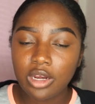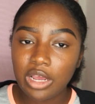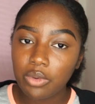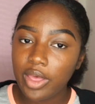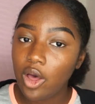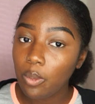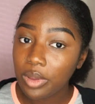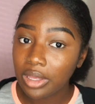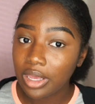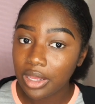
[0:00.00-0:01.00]
Now with
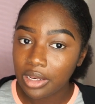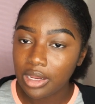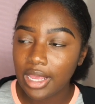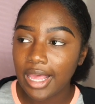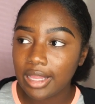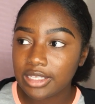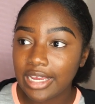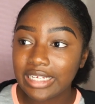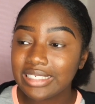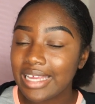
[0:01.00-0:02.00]
LPN, it's
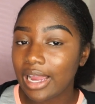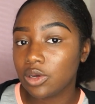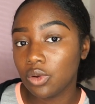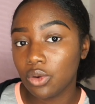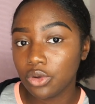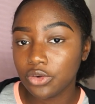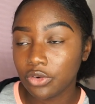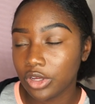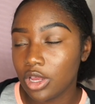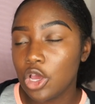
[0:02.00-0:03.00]
a technical
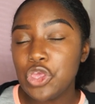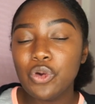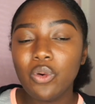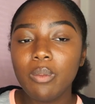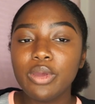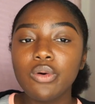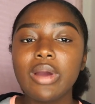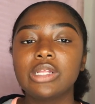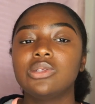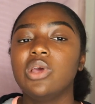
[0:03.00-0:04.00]
degree. You will be
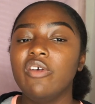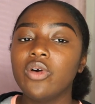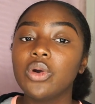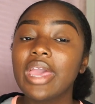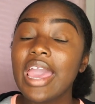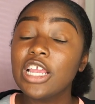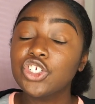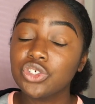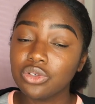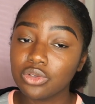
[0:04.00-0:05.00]
going to a
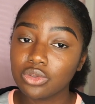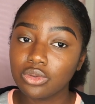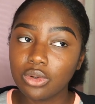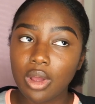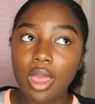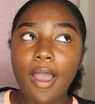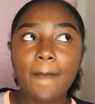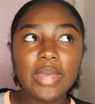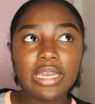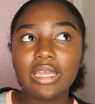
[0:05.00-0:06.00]
vocational school,
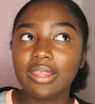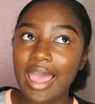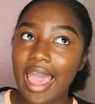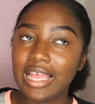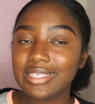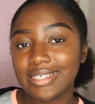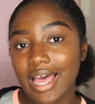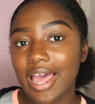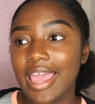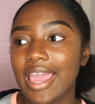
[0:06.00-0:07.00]
meaning that it's
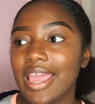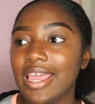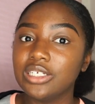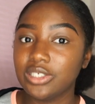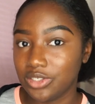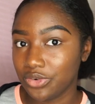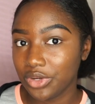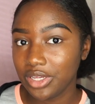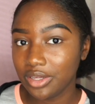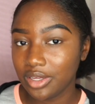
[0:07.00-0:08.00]
not a
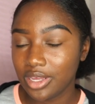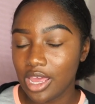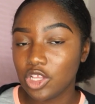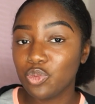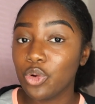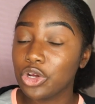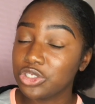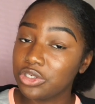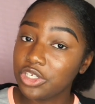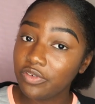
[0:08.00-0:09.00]
degree, it's more a
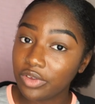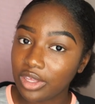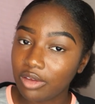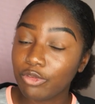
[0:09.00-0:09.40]
certificate.